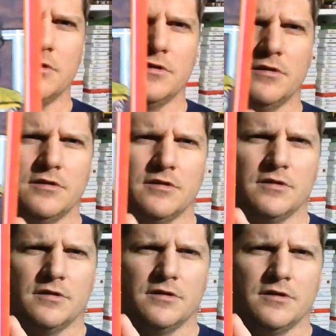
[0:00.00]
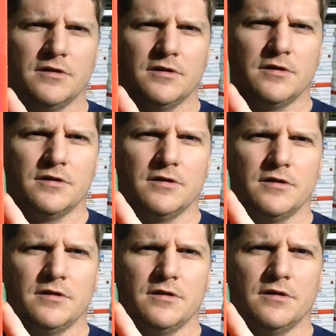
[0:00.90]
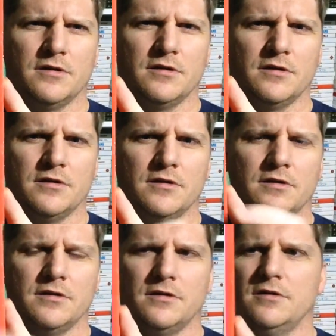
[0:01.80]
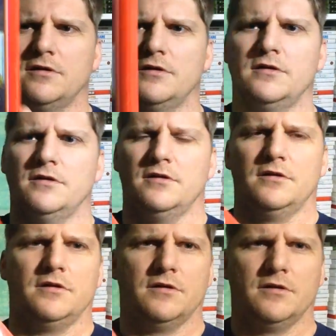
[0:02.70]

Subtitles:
No one is speaking in this clip.